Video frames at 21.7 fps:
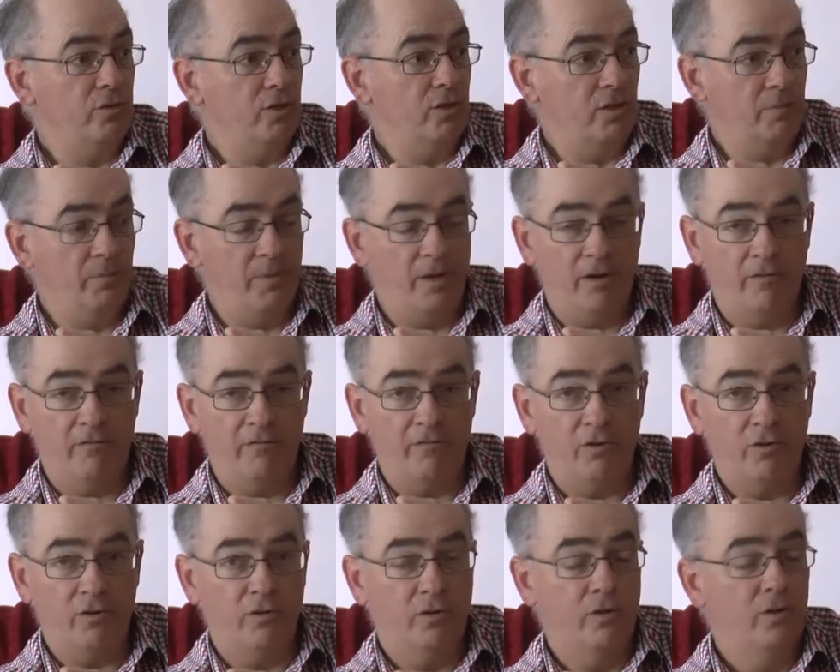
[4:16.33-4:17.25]
You're not bearing
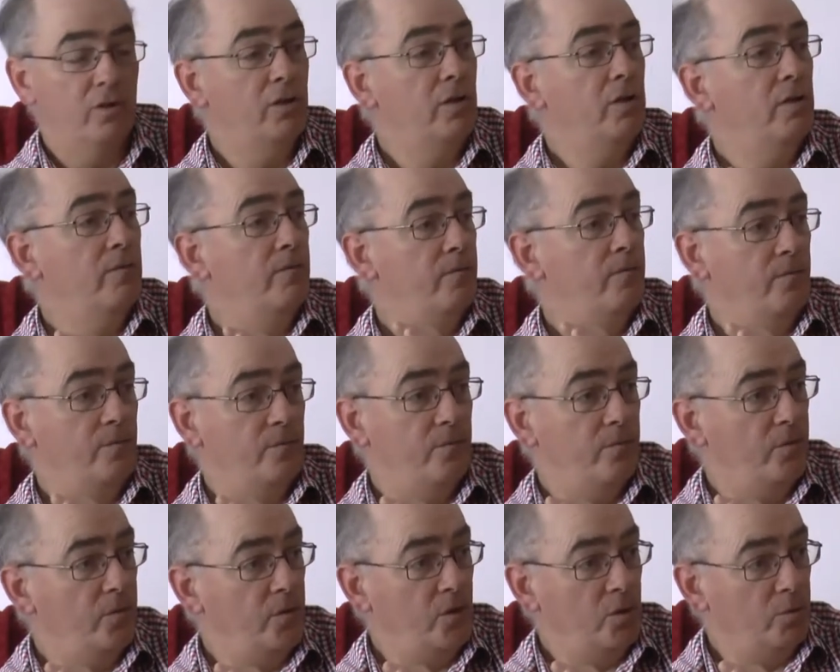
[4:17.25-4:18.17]
fruit,
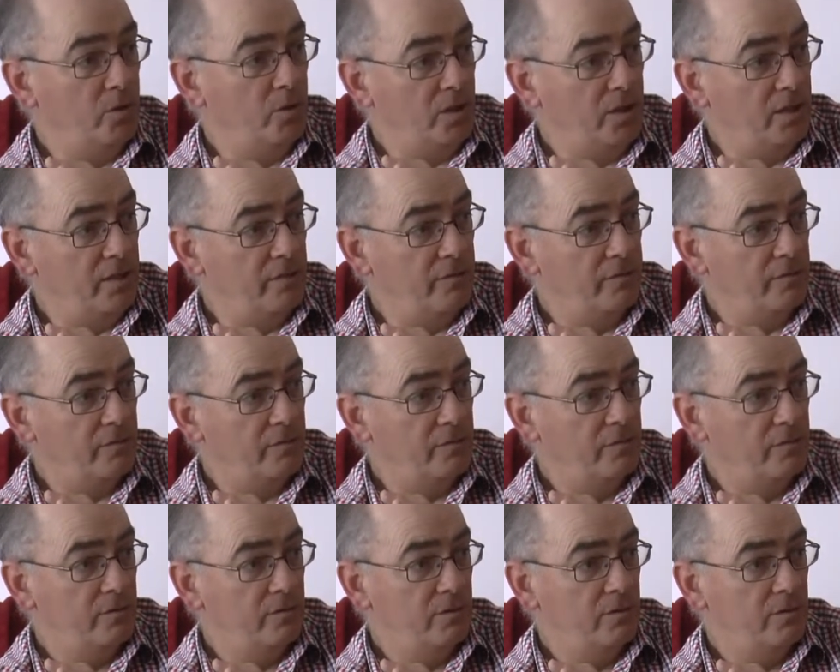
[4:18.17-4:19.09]
no more life.
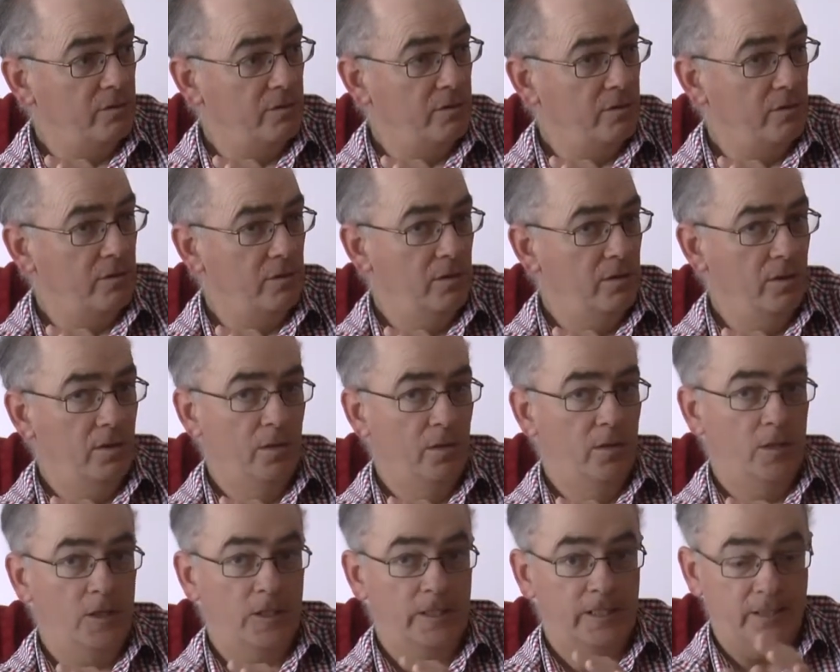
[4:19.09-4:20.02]

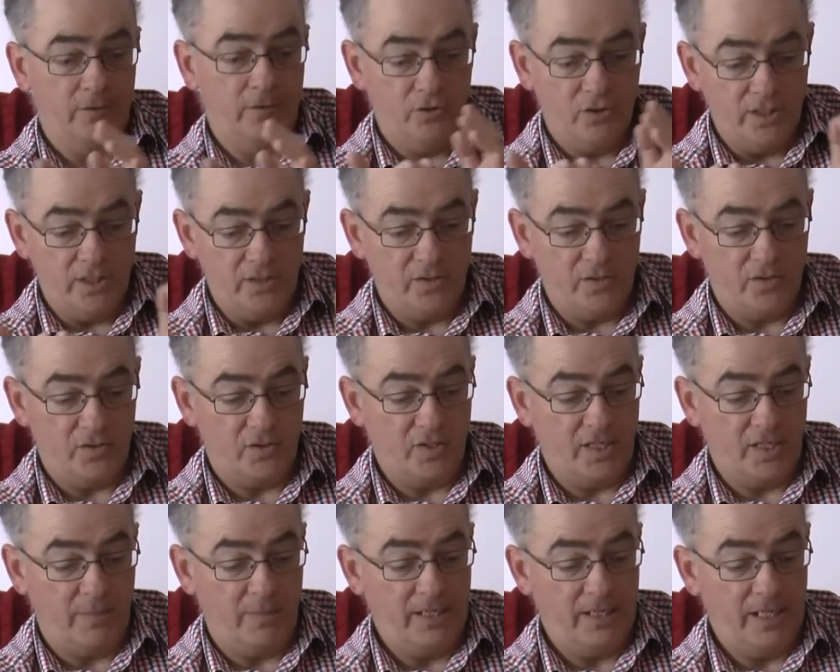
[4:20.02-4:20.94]
Now Jesus is
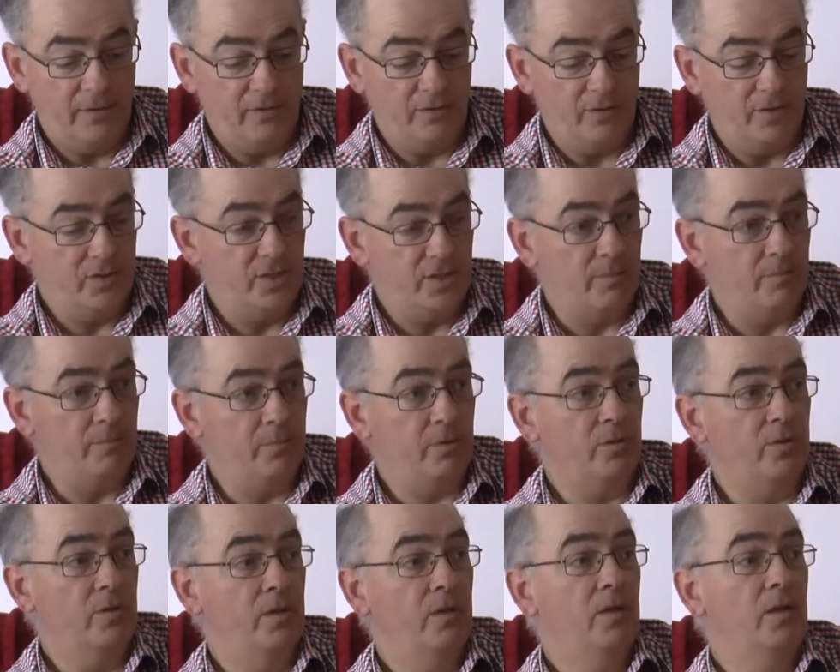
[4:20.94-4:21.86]
coming out of the
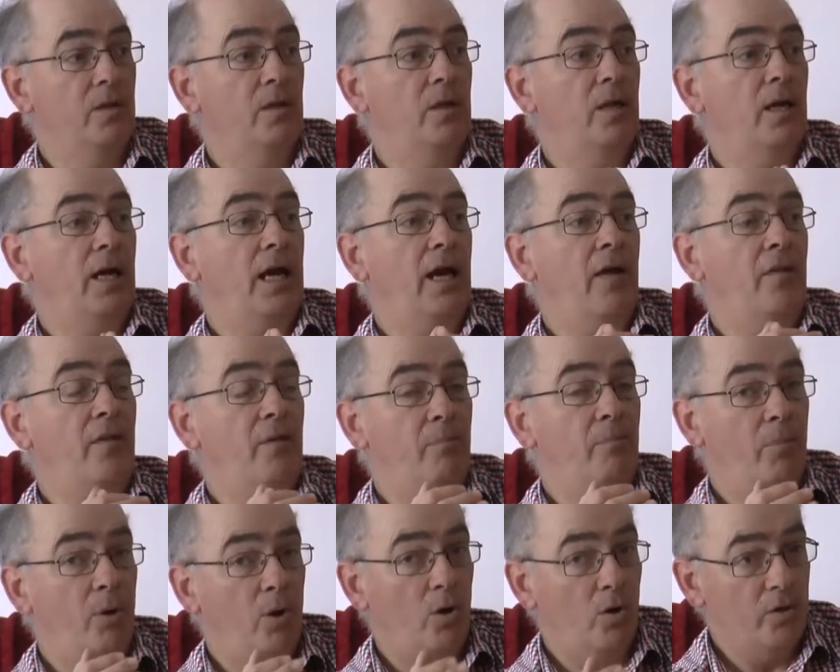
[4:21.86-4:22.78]
temple and a
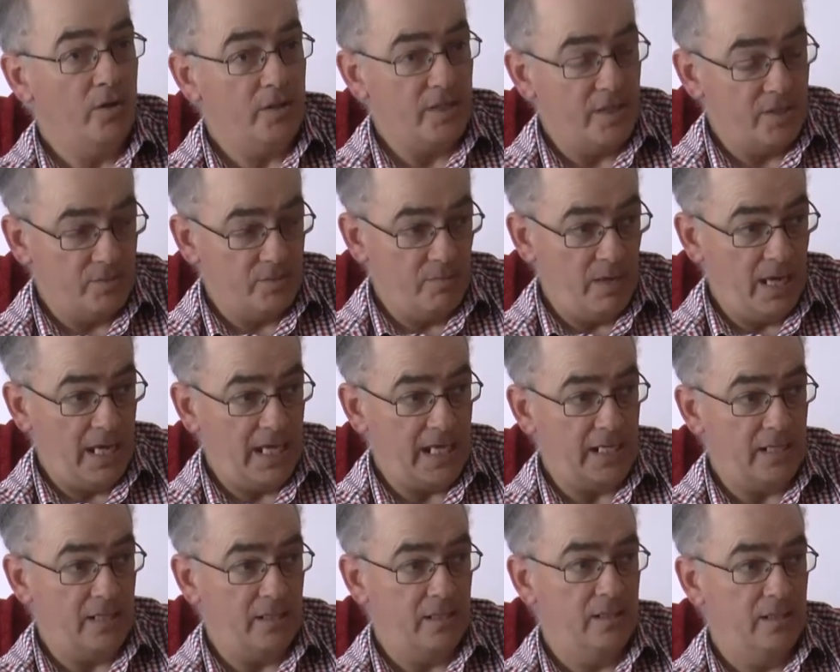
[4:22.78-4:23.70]
point is made.